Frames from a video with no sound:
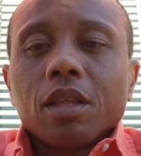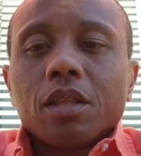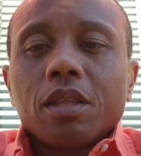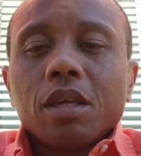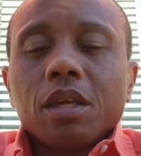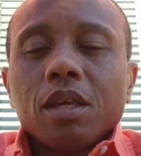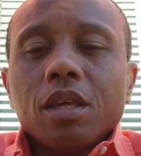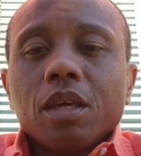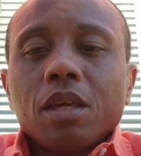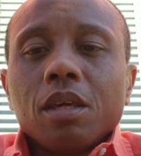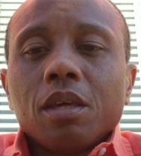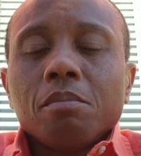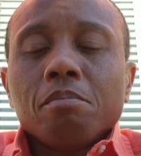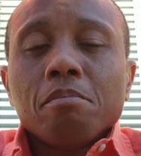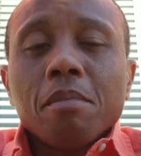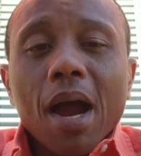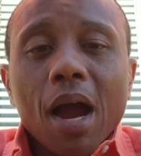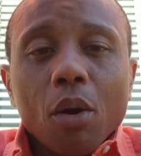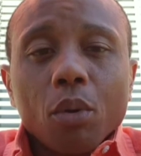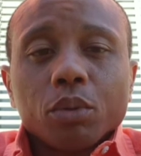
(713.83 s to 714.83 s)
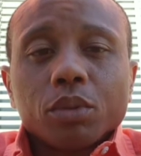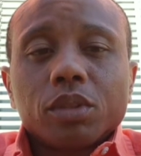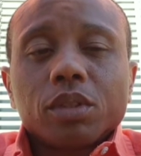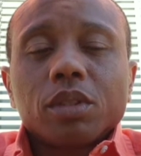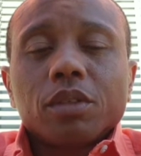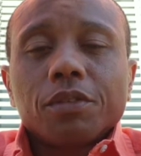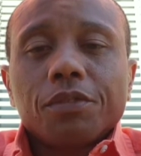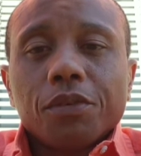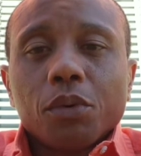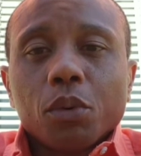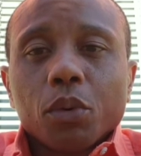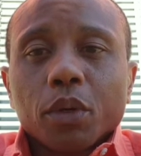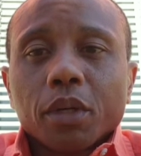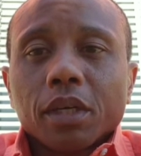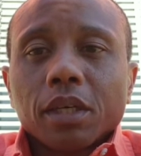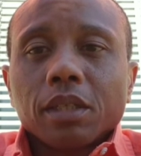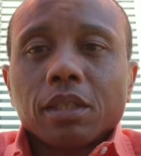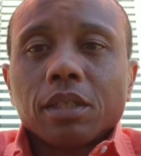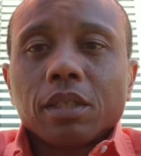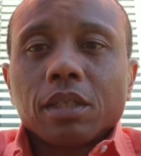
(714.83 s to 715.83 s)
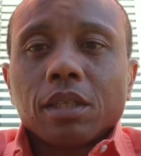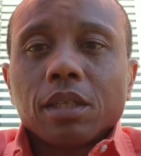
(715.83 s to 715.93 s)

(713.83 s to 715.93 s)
the mount for it